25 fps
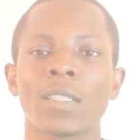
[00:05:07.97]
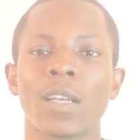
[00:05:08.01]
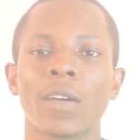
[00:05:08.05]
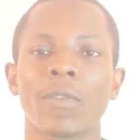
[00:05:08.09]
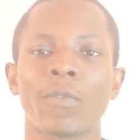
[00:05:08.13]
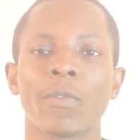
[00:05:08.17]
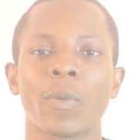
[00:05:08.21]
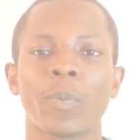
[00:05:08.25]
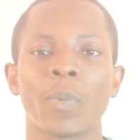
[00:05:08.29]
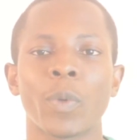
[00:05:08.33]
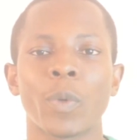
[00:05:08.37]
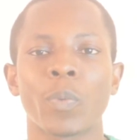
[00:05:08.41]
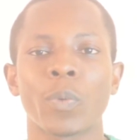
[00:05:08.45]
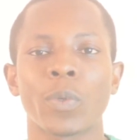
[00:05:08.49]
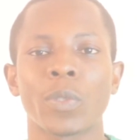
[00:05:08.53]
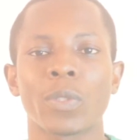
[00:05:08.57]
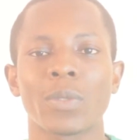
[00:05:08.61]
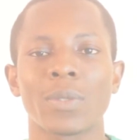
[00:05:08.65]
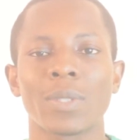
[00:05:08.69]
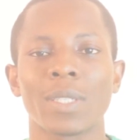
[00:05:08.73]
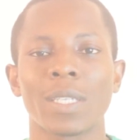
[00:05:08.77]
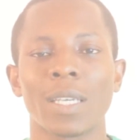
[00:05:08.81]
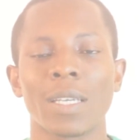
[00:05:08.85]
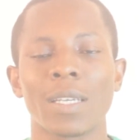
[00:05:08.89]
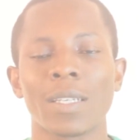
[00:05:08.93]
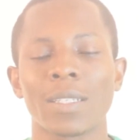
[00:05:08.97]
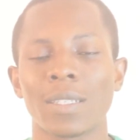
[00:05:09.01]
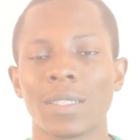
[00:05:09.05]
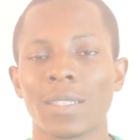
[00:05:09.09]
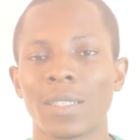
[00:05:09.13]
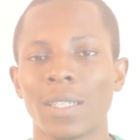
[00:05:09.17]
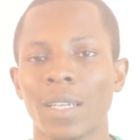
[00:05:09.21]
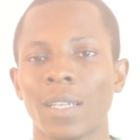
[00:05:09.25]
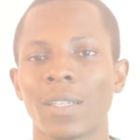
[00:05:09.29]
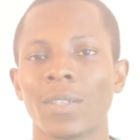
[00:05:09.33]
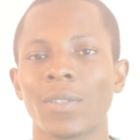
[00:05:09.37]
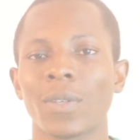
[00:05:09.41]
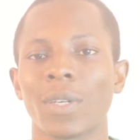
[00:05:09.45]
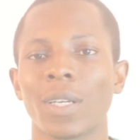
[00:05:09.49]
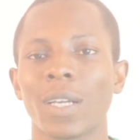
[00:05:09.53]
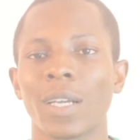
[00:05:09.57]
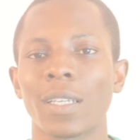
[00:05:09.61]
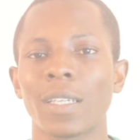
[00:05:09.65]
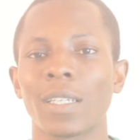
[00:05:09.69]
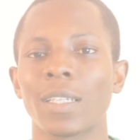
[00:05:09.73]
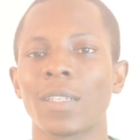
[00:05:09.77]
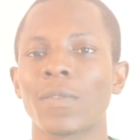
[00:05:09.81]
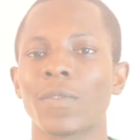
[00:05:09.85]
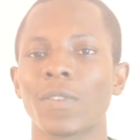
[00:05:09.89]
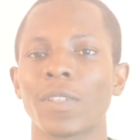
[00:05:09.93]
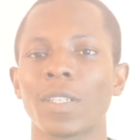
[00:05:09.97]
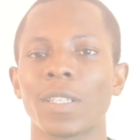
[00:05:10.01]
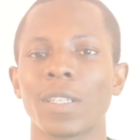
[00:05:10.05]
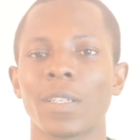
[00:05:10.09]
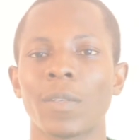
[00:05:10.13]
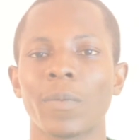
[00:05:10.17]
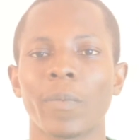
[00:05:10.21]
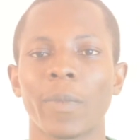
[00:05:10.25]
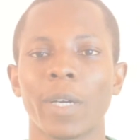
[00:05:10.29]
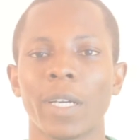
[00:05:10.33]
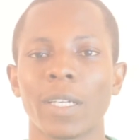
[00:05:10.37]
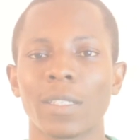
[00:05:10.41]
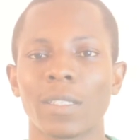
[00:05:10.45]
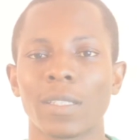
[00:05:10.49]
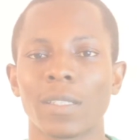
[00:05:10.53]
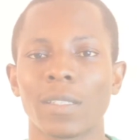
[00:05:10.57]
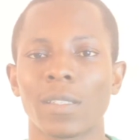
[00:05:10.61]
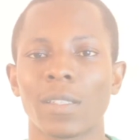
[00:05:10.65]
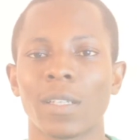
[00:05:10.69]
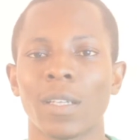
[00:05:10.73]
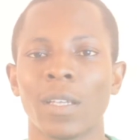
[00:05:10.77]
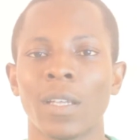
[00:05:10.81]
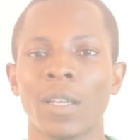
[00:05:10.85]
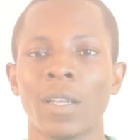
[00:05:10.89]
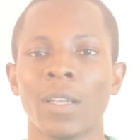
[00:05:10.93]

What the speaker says: for people to guess than you can even imagine.